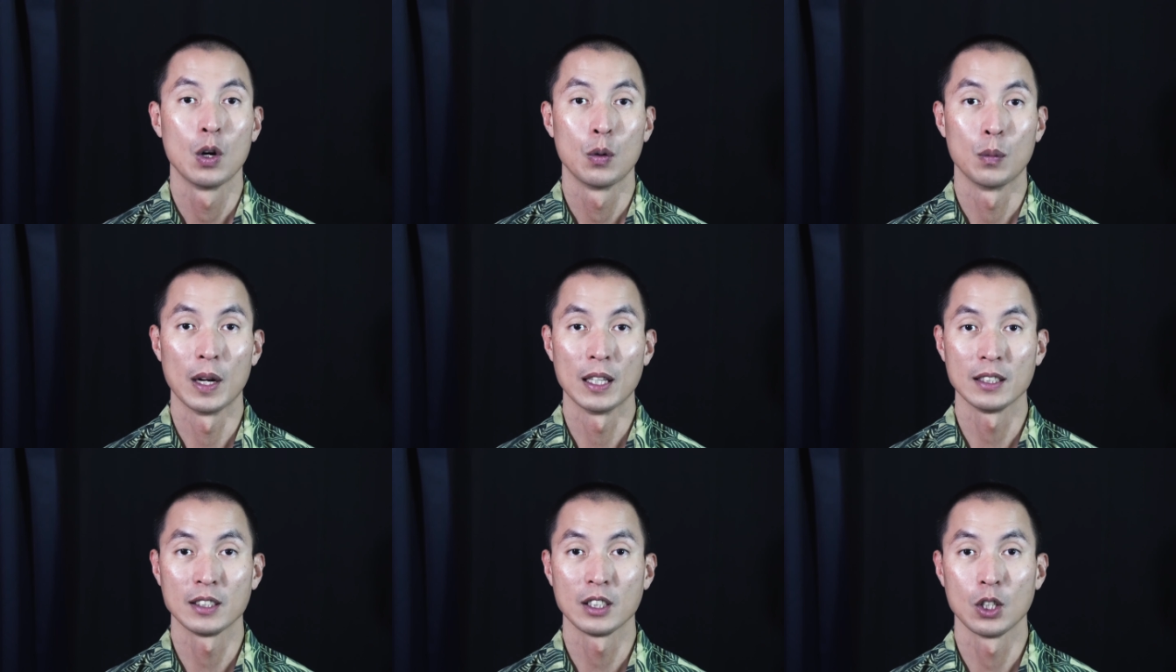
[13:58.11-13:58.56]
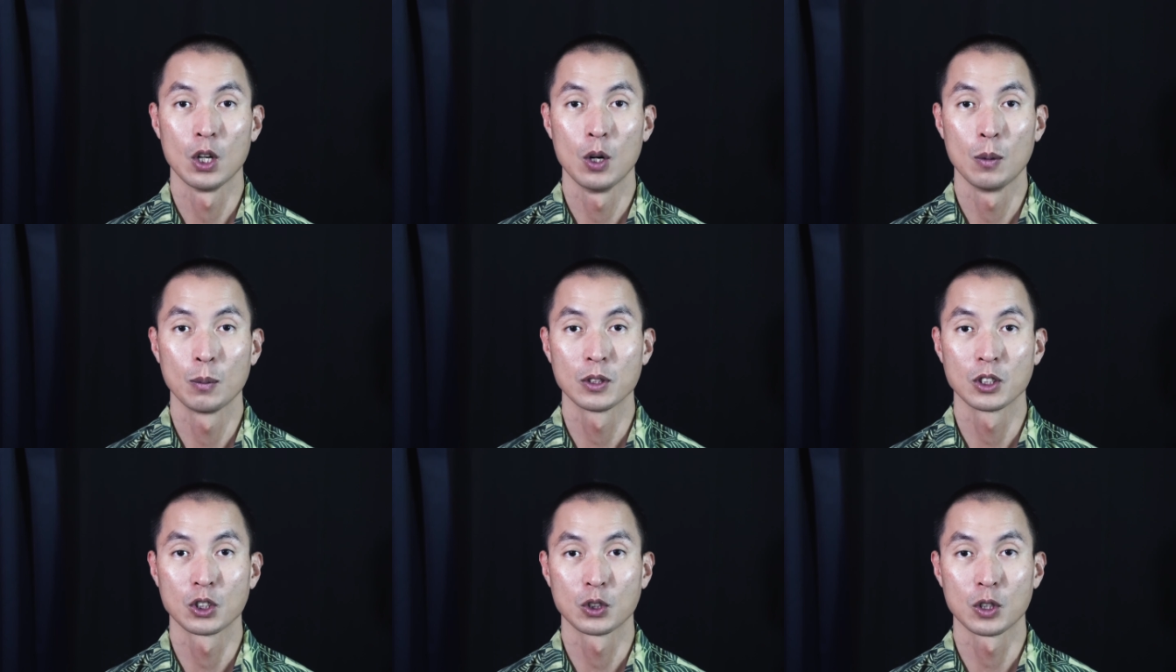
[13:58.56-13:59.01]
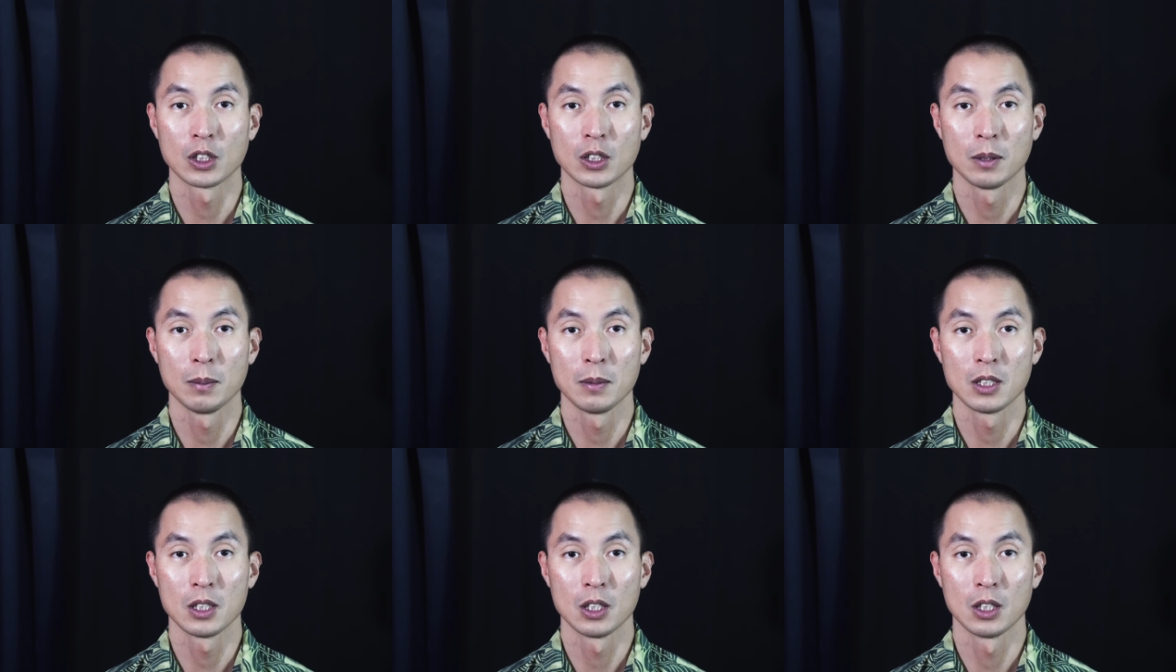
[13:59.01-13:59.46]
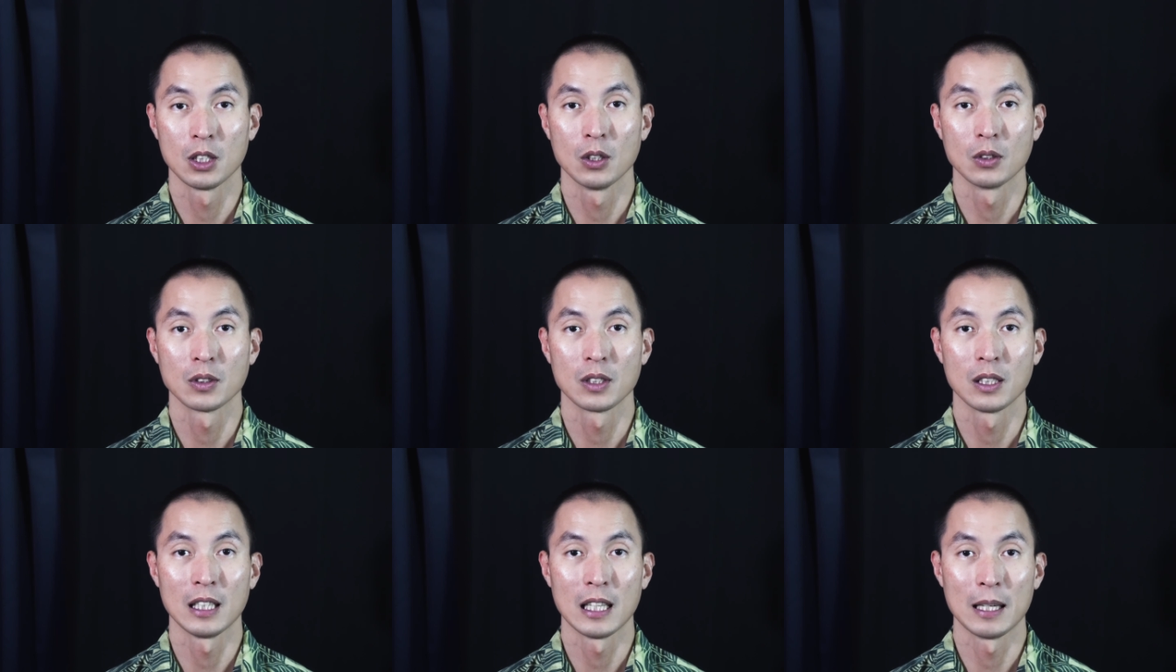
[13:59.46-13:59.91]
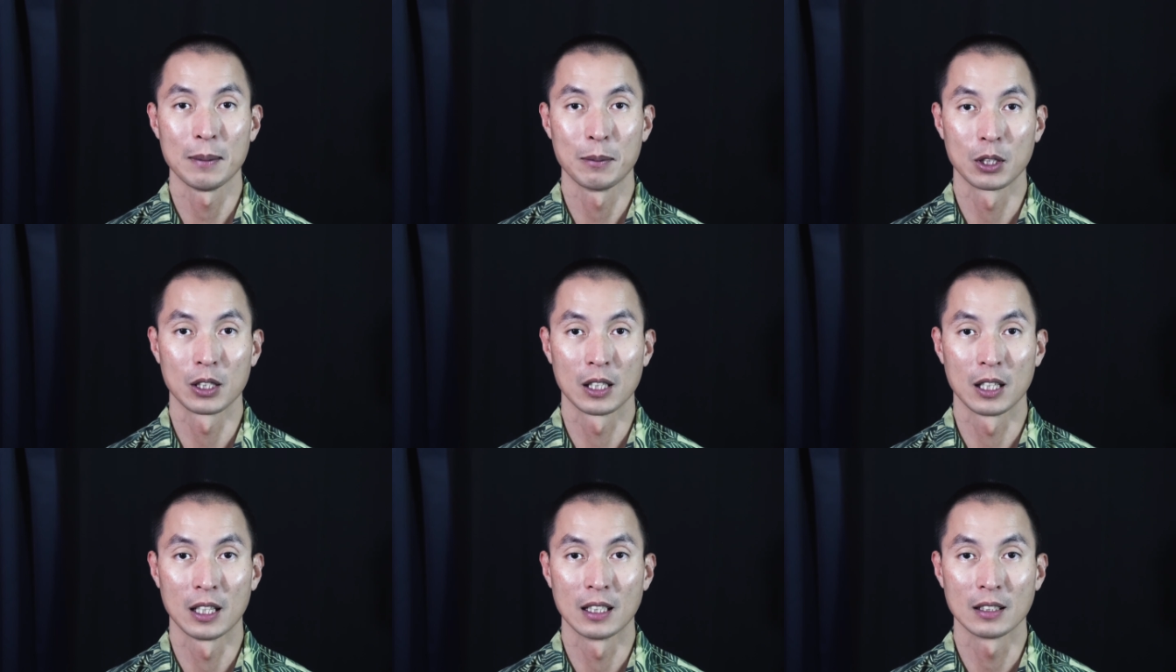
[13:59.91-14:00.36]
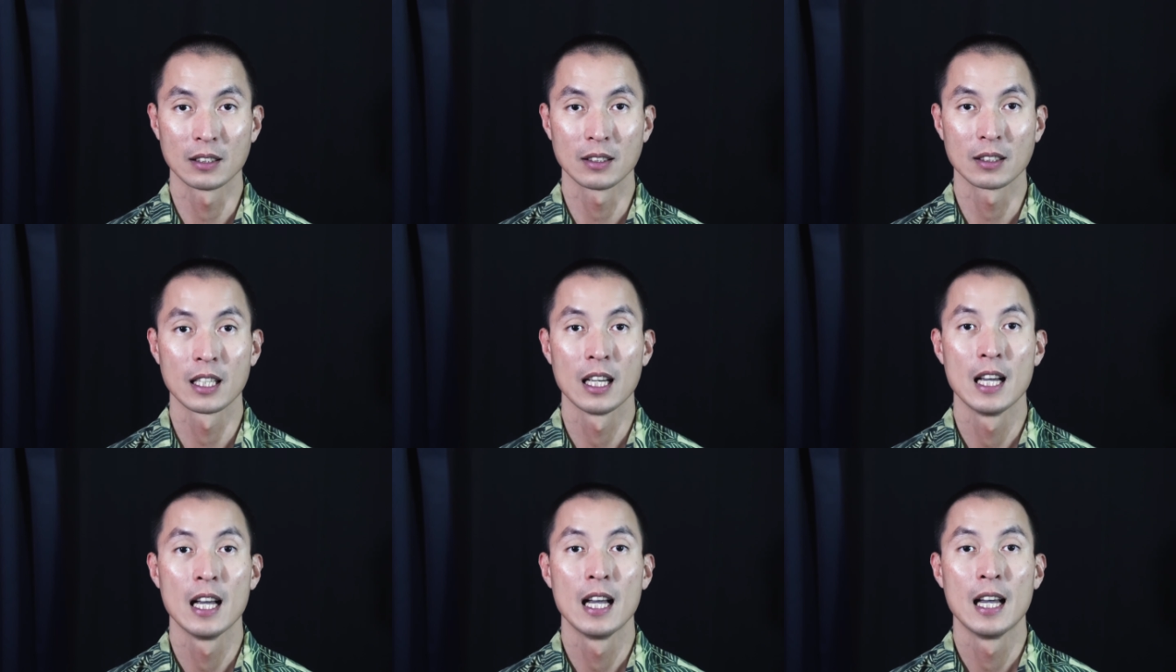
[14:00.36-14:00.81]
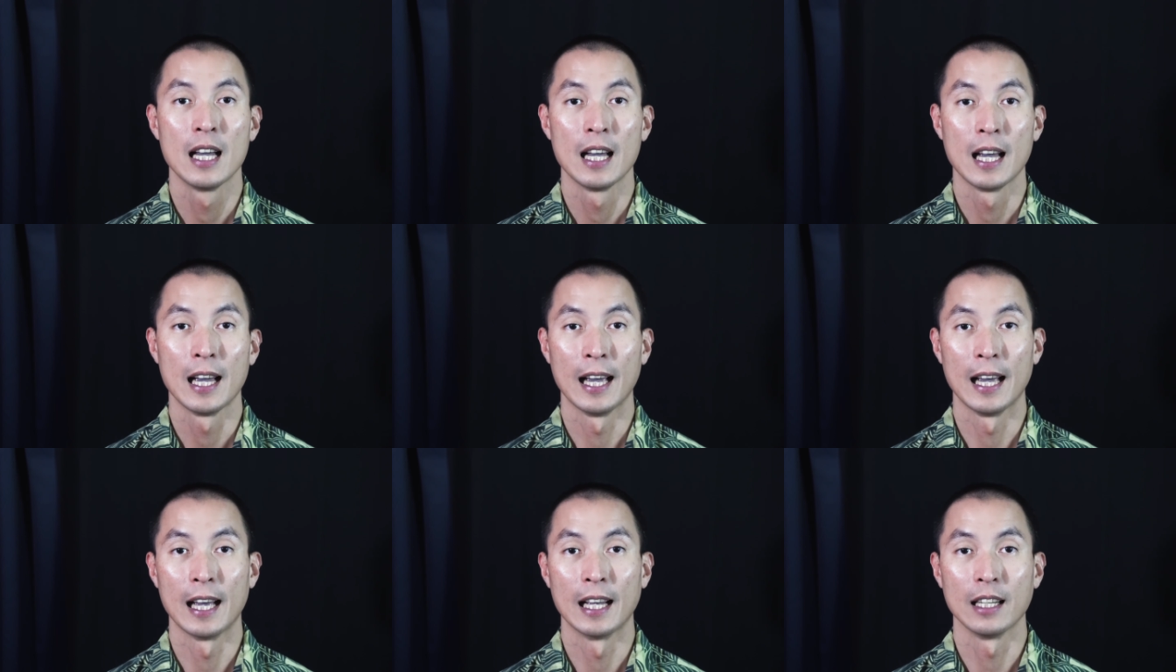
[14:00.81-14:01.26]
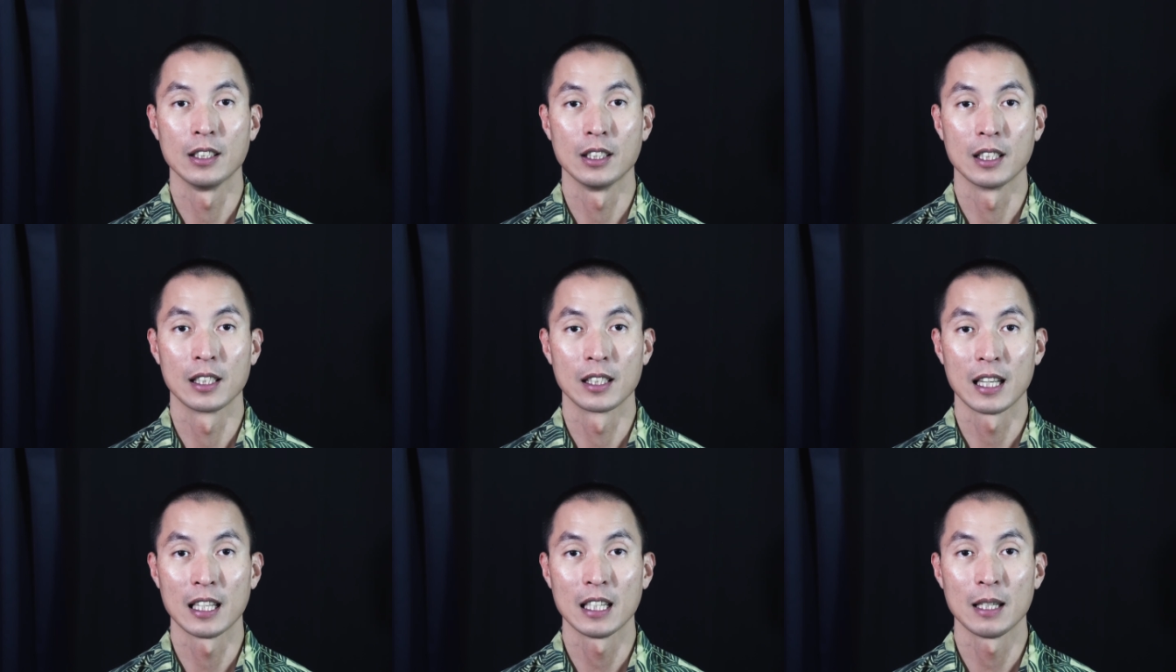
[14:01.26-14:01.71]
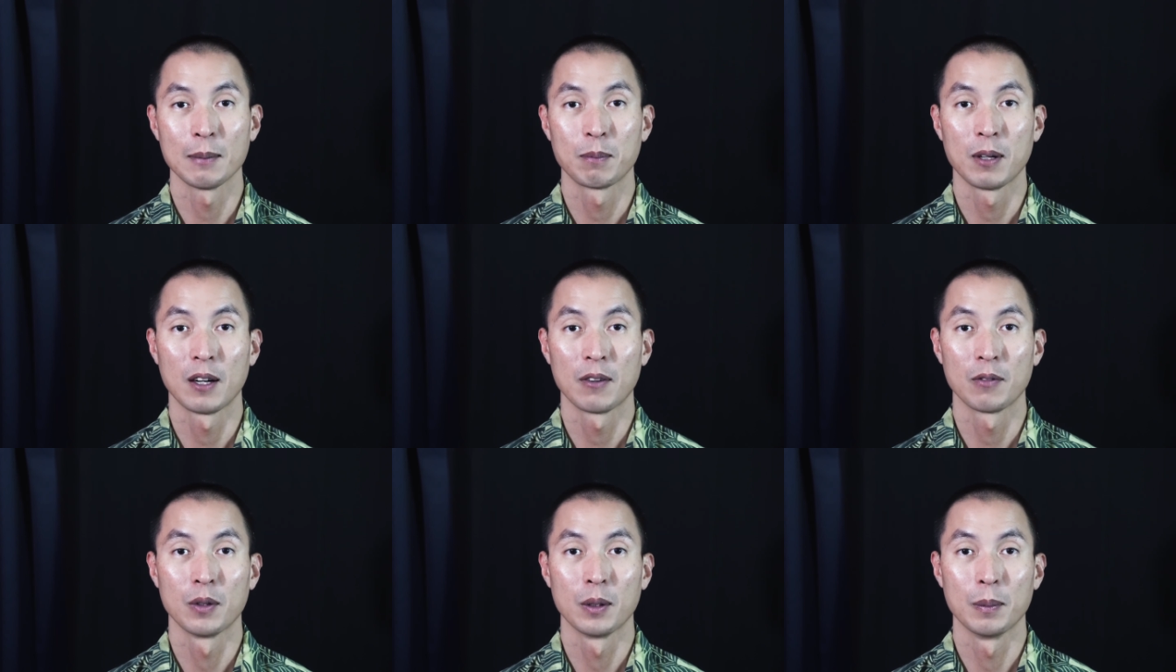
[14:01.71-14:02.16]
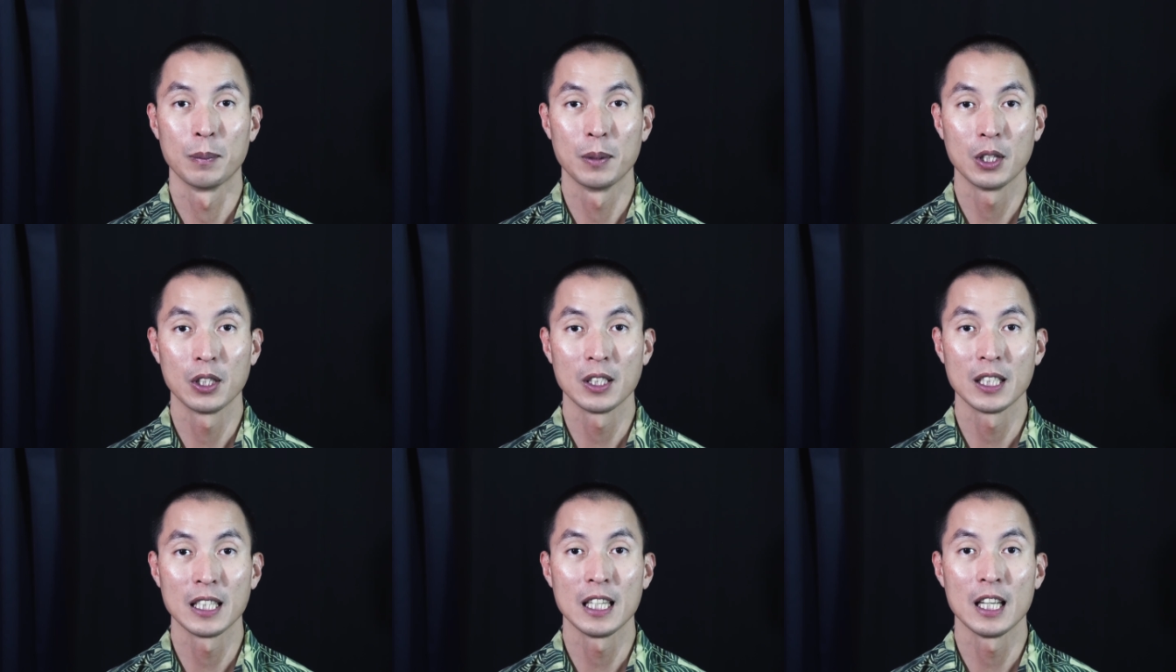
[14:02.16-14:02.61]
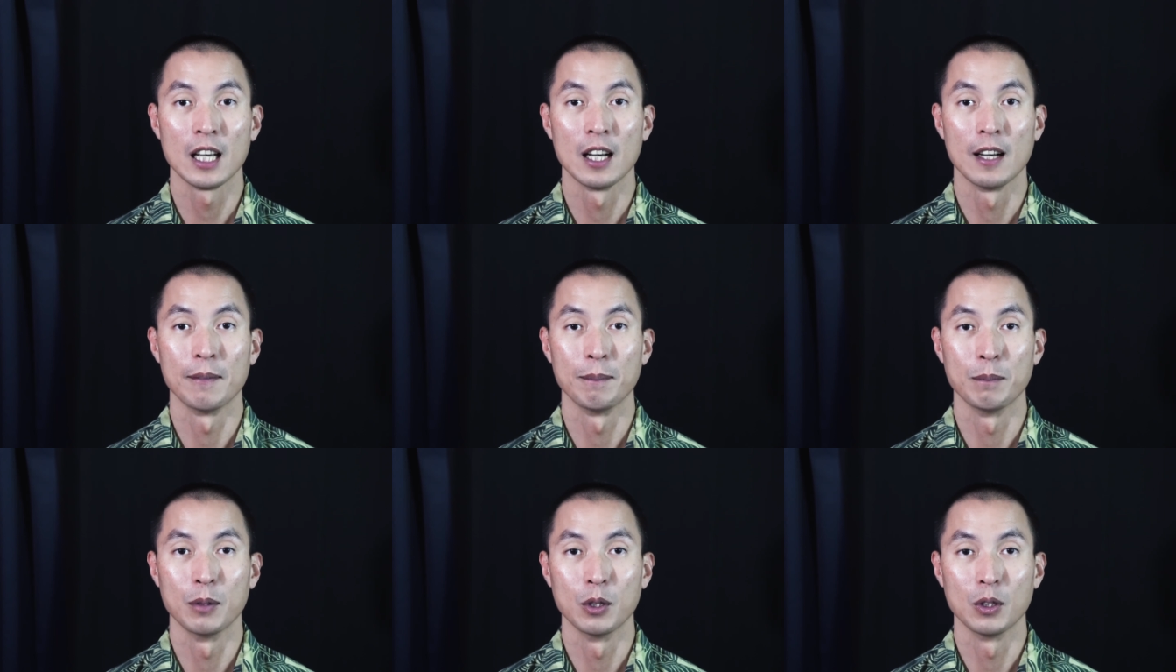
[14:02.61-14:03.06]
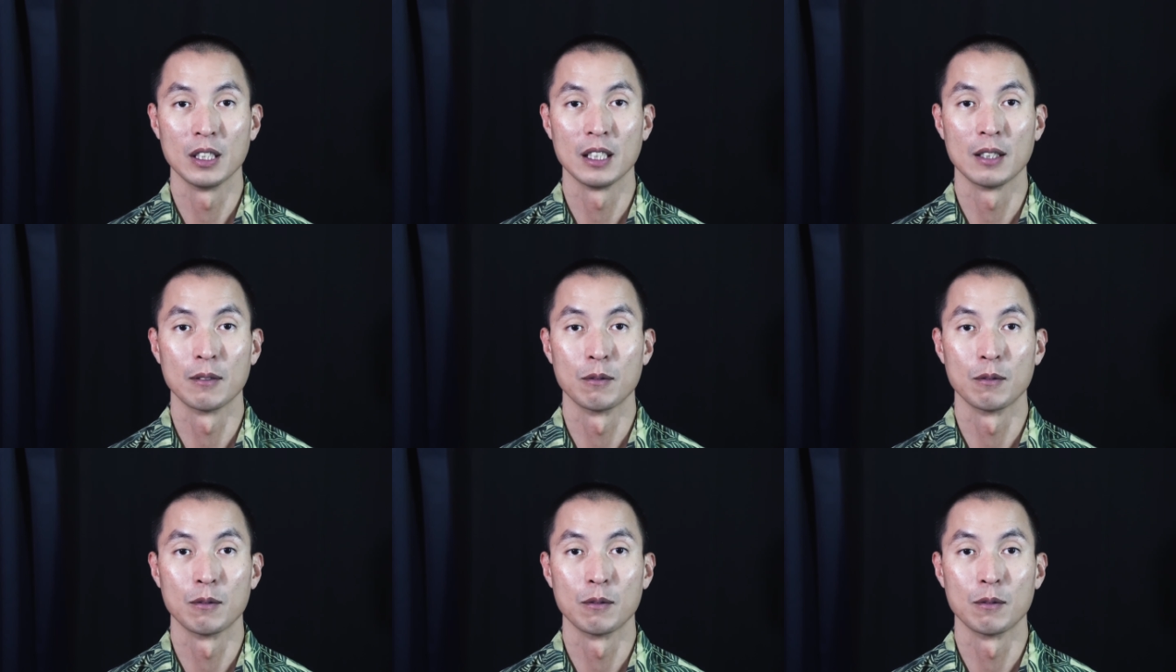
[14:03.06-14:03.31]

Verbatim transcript: rising home construction materials and labor costs, and declining profitability of building